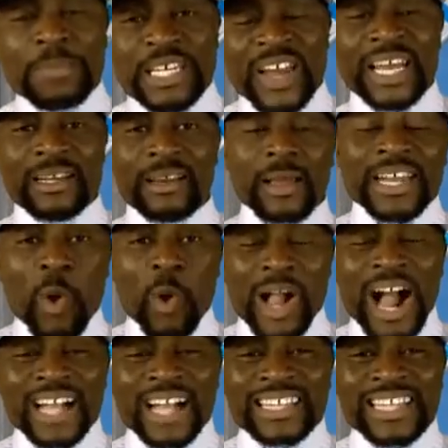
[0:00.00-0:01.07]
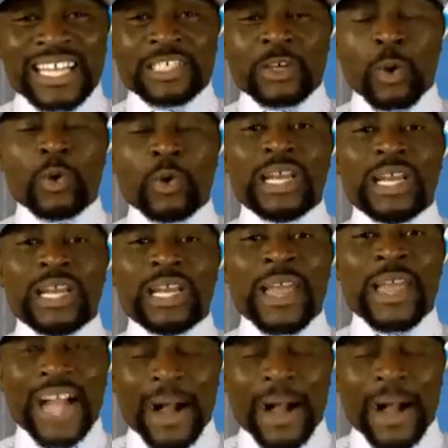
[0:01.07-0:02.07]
by the local things that we already make up.